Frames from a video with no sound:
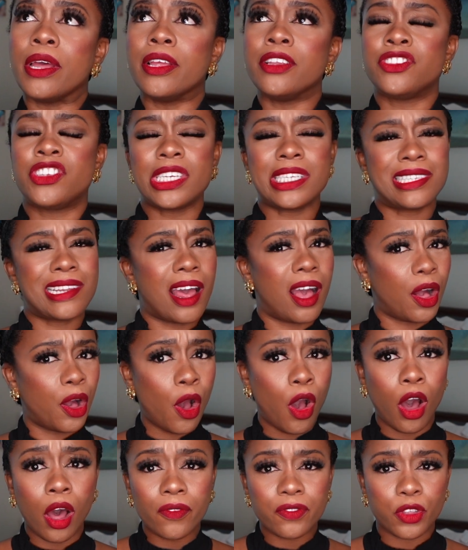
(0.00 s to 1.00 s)
just not
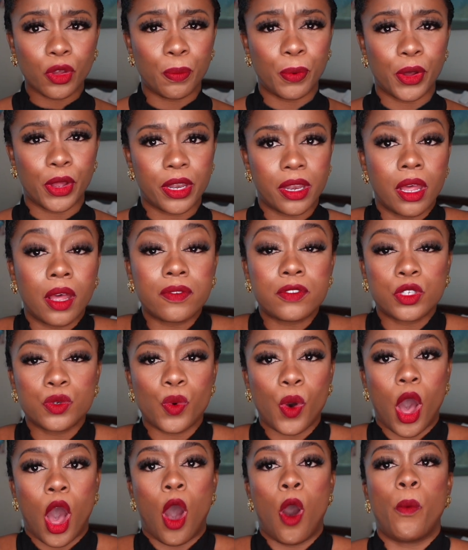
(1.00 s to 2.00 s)
comfortable enough to
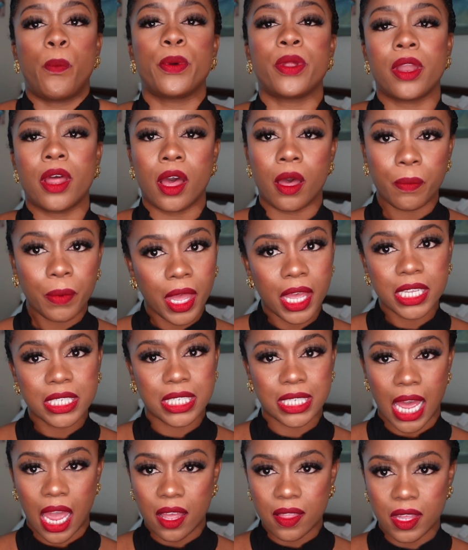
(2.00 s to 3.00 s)
open up and
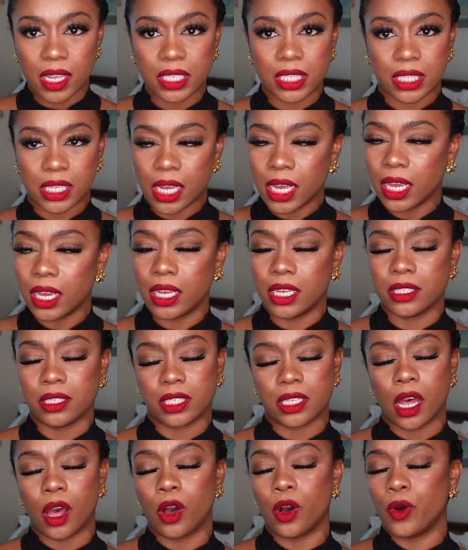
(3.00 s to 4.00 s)
say these things.
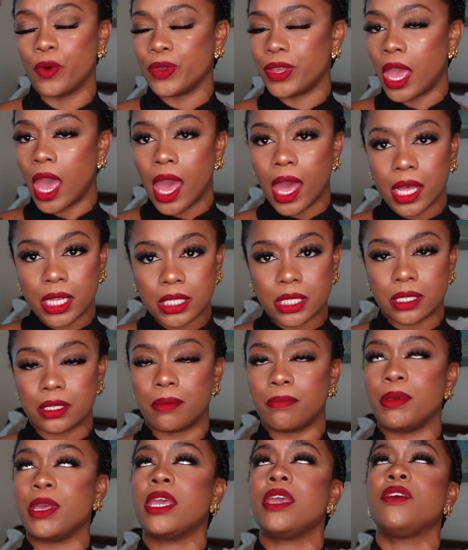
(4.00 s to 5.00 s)
So yes,
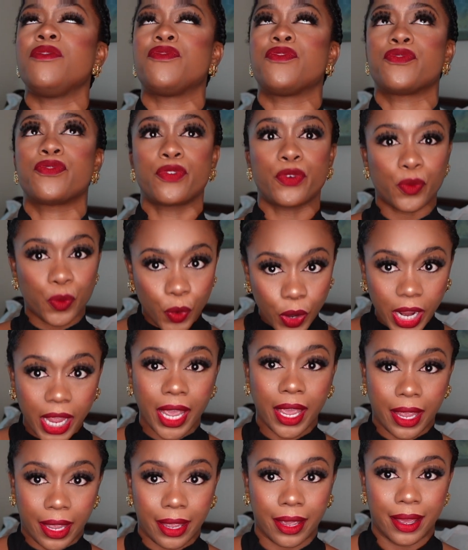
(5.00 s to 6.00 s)
be
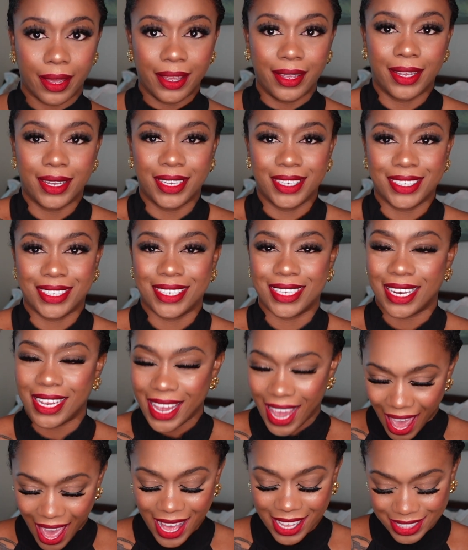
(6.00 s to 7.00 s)
free.
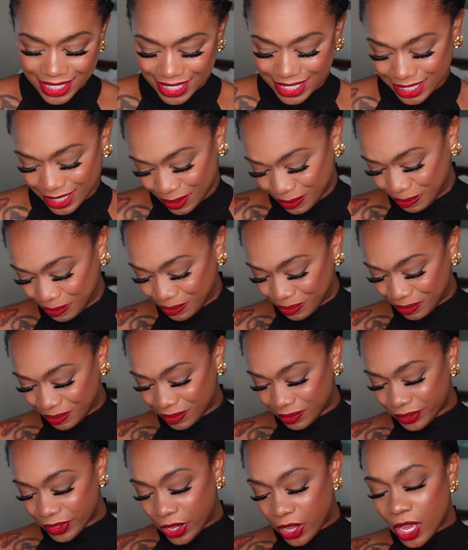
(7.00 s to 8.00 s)
Yes.
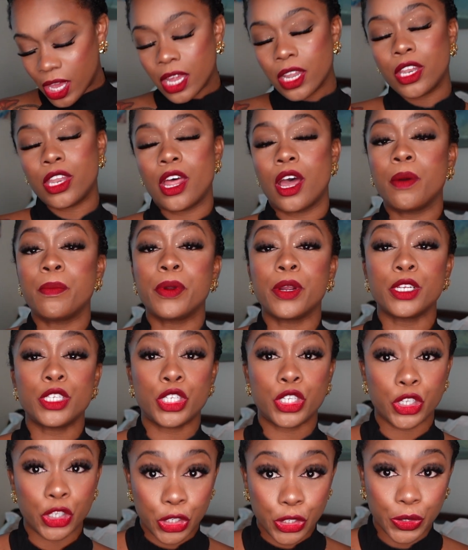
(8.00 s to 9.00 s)
Number
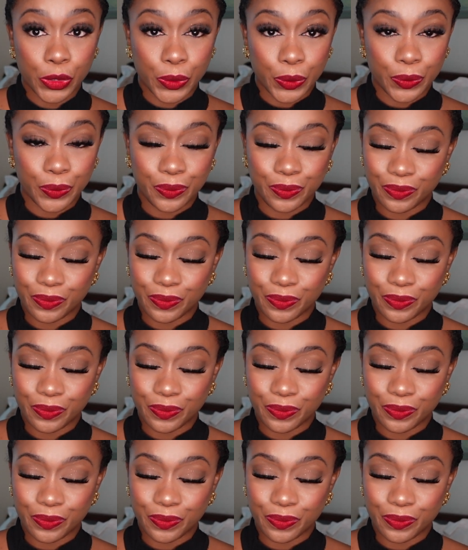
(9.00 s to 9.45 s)
2.